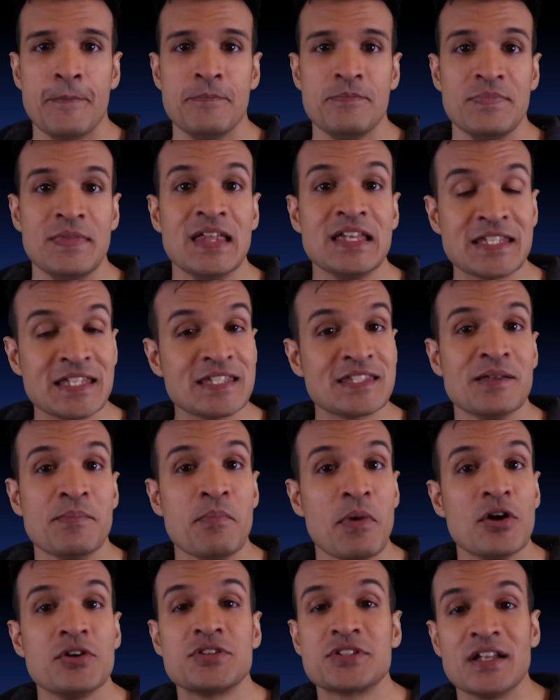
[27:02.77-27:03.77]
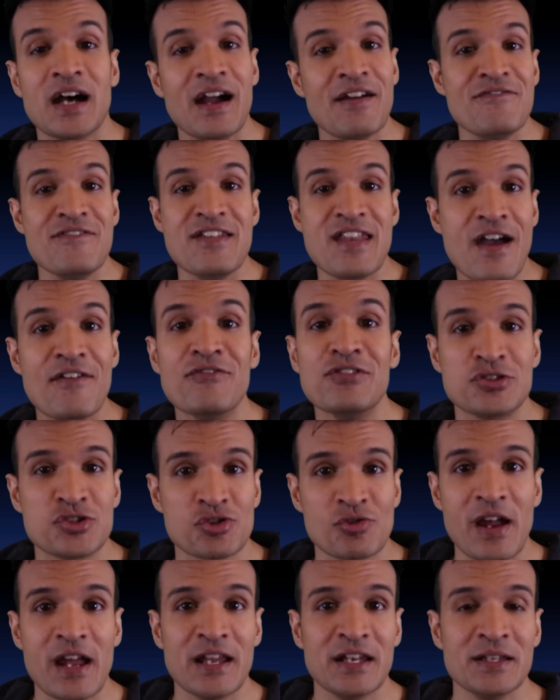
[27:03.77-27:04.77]
This is the most I've never
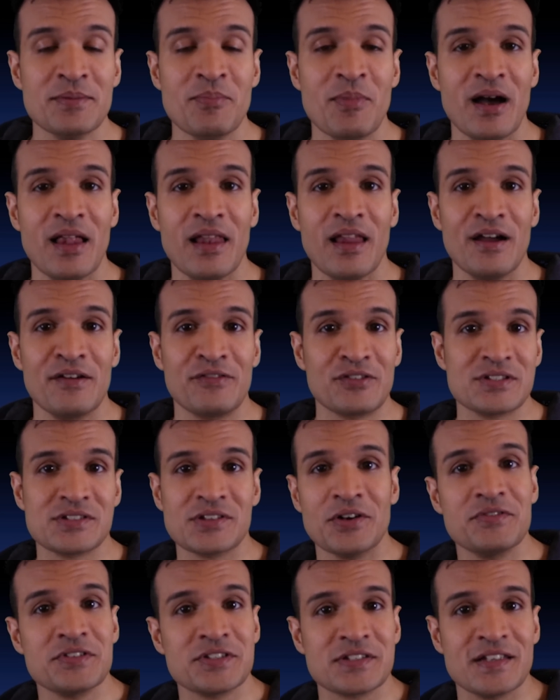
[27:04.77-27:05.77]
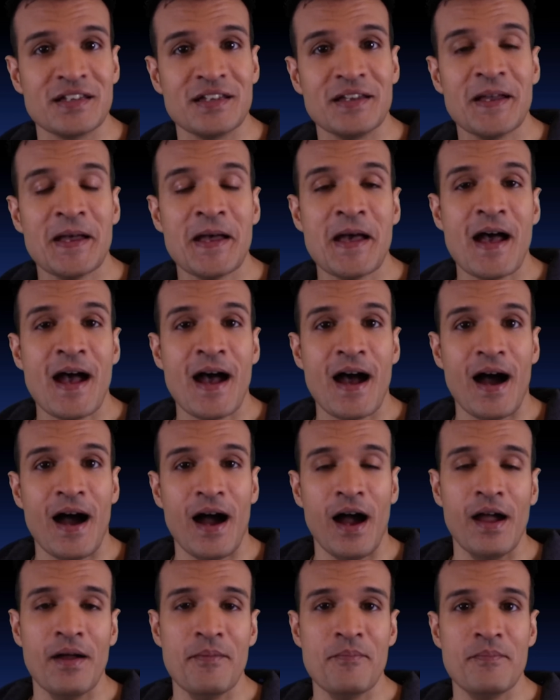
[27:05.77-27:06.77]
trained in my life, because obviously
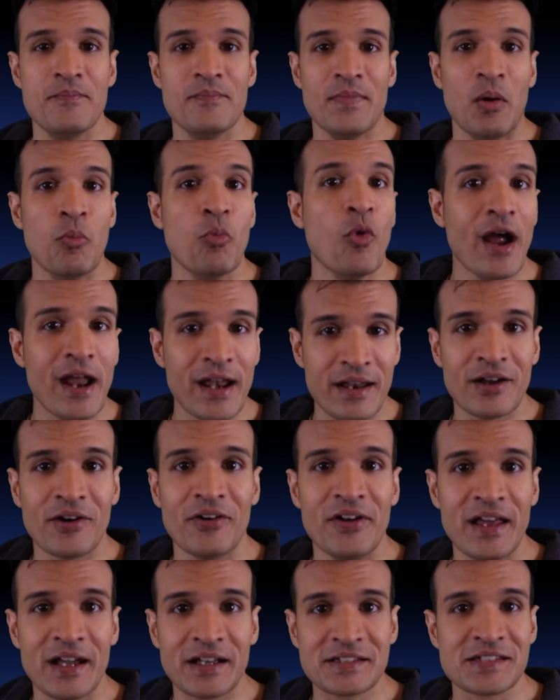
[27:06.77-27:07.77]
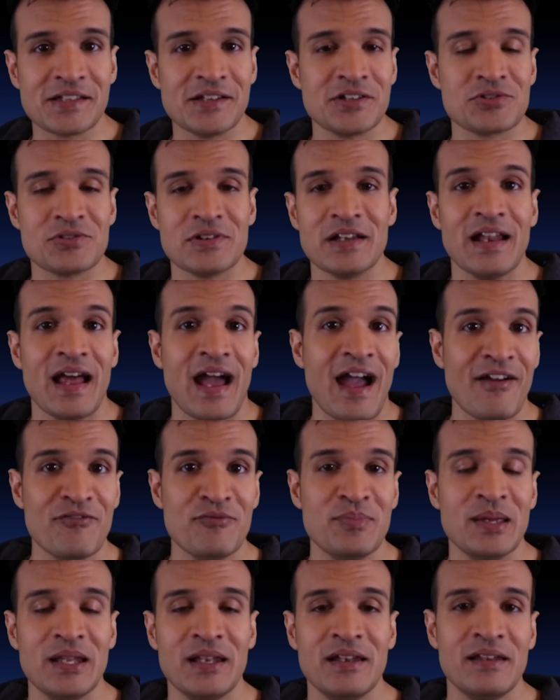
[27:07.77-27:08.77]
I'm waiting on neck surgery and have
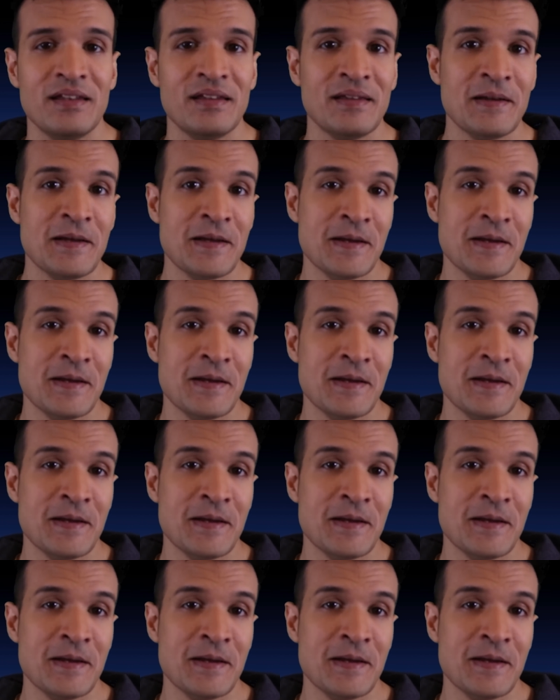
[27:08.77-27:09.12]
been,